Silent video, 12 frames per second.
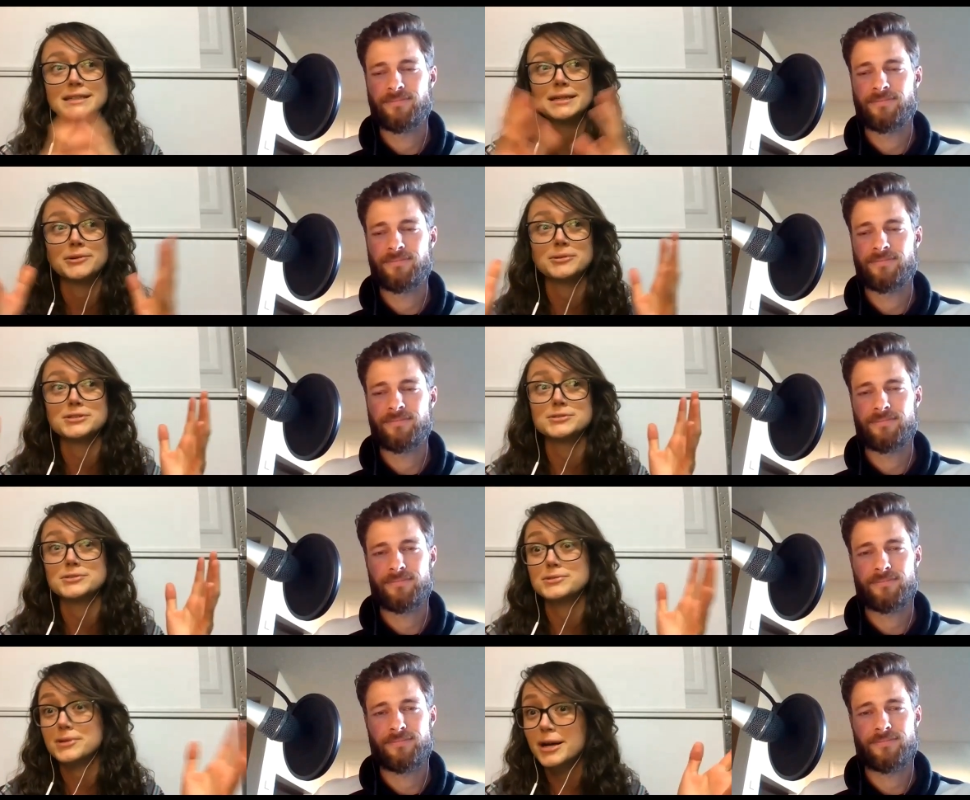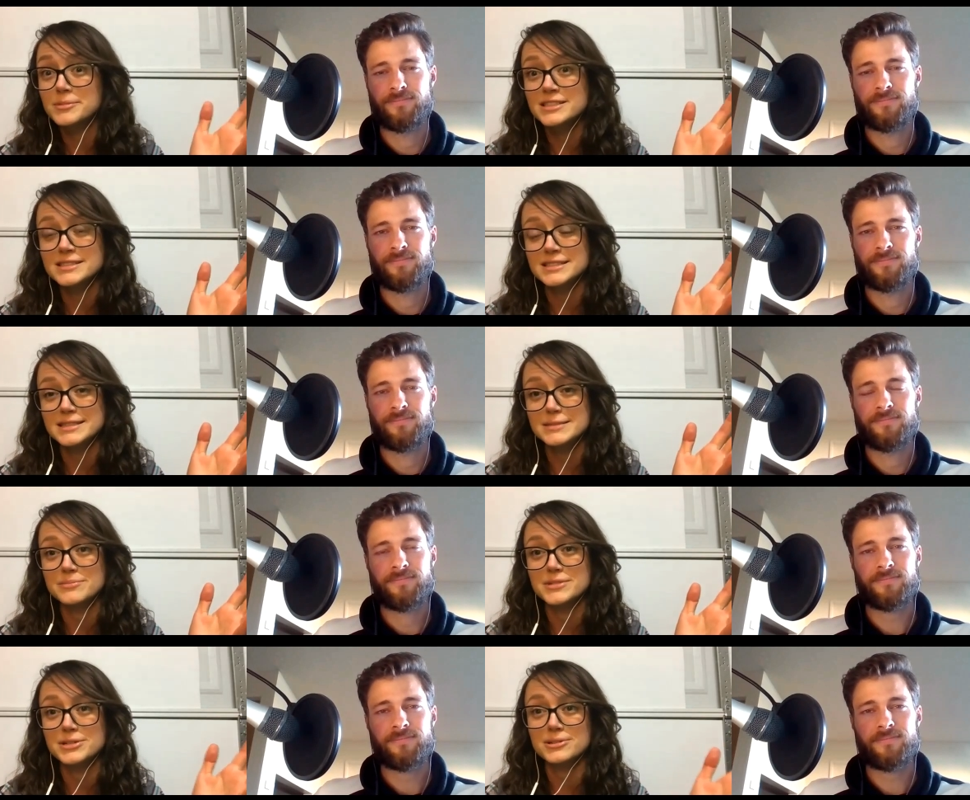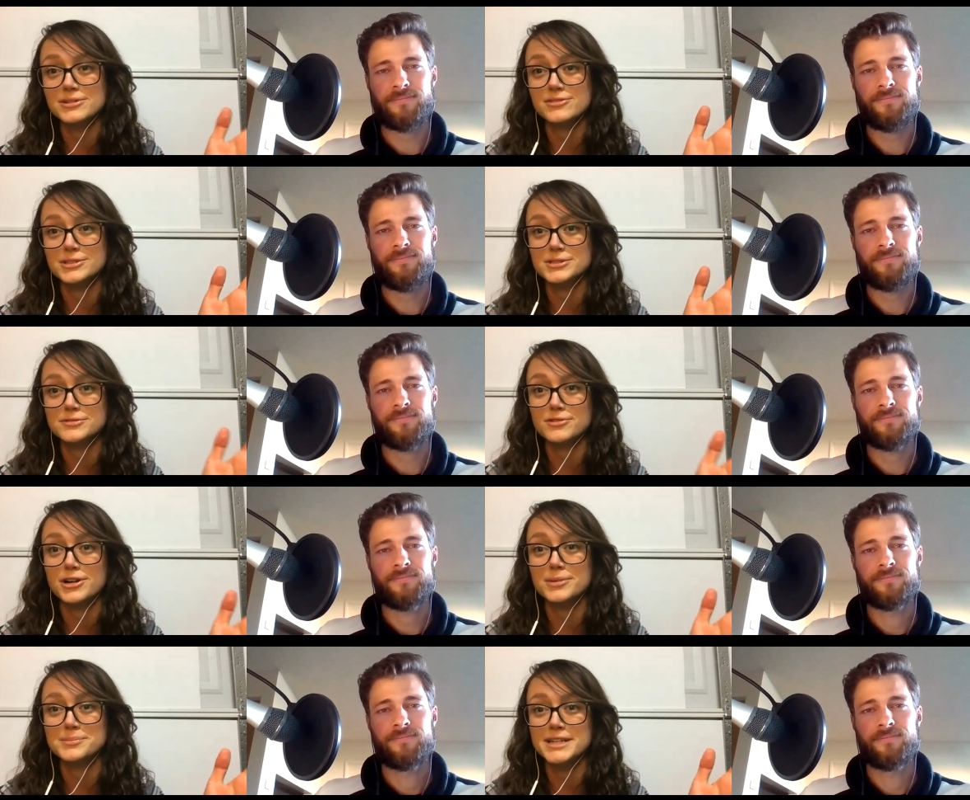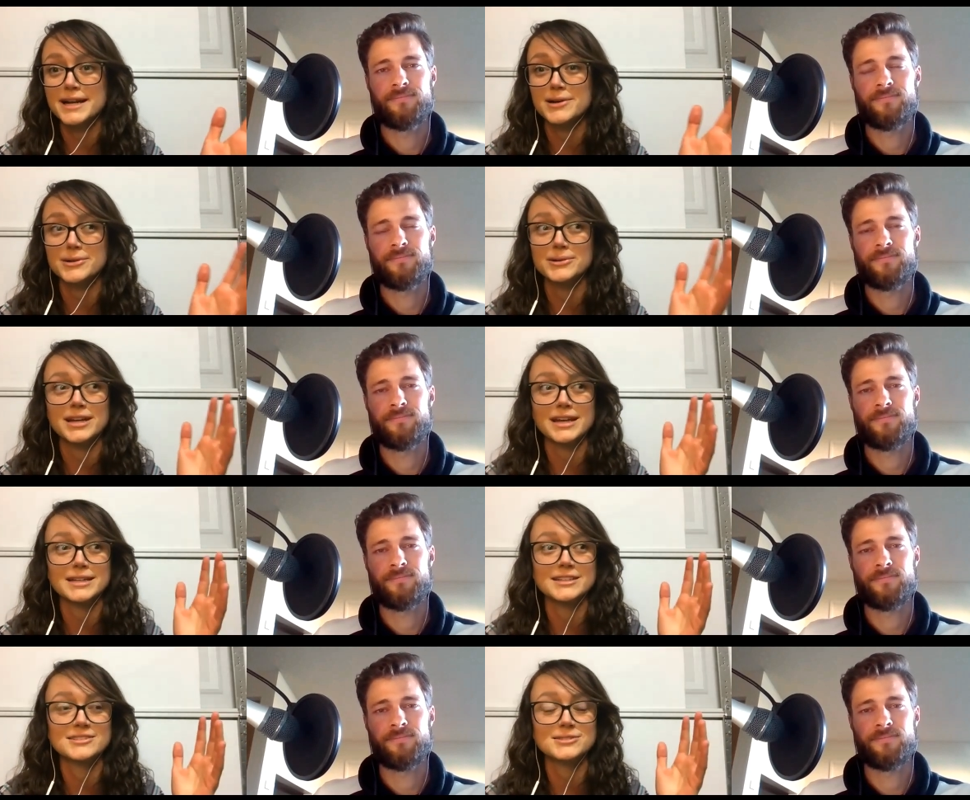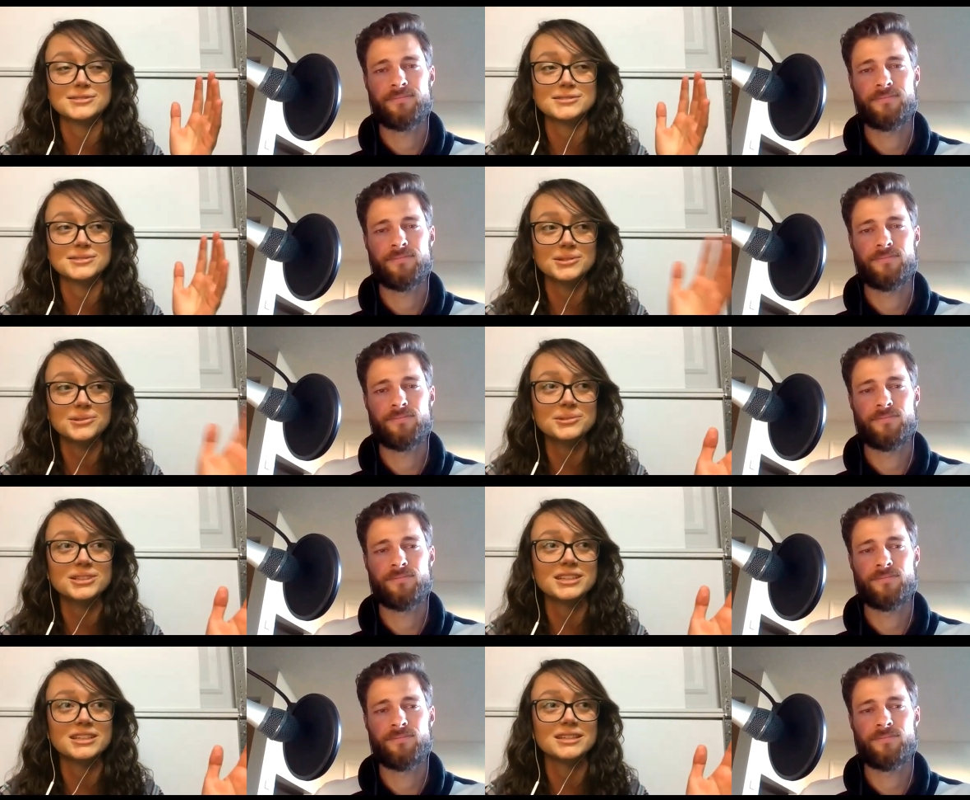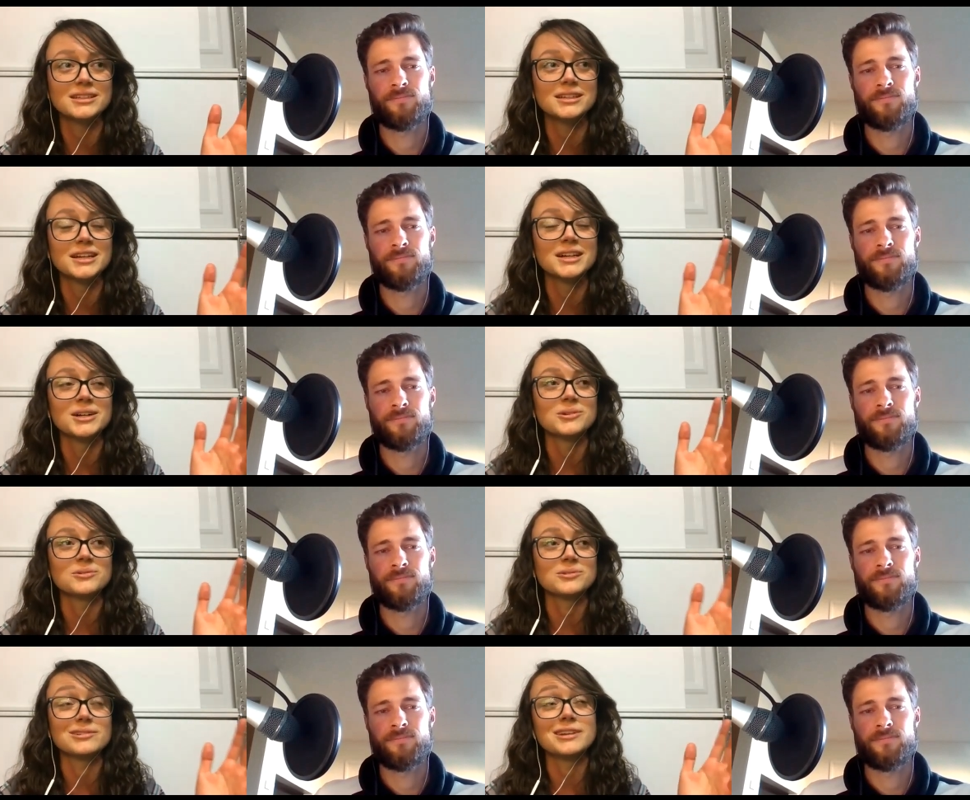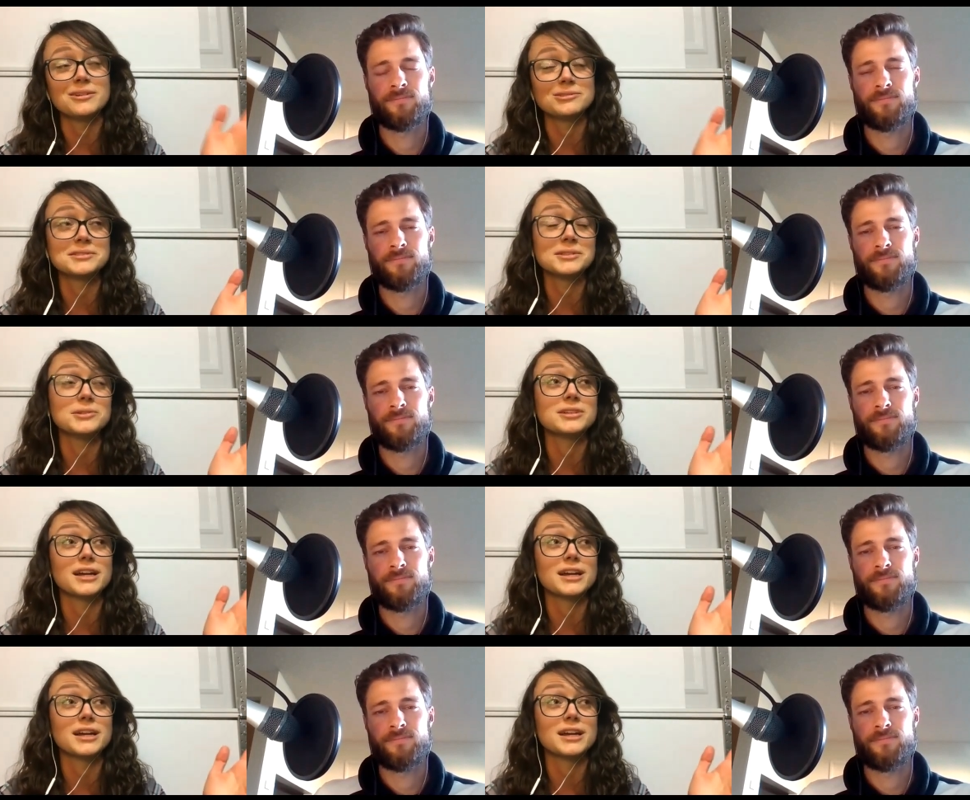Speaker 1: And I was dropped into the middle of this farm town and slowly, or not slowly,